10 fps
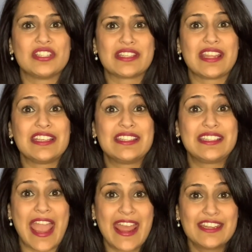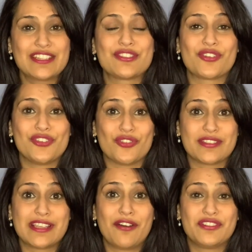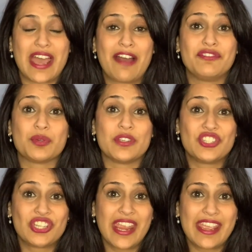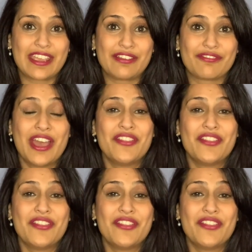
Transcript: and these standards on yourself to have to achieve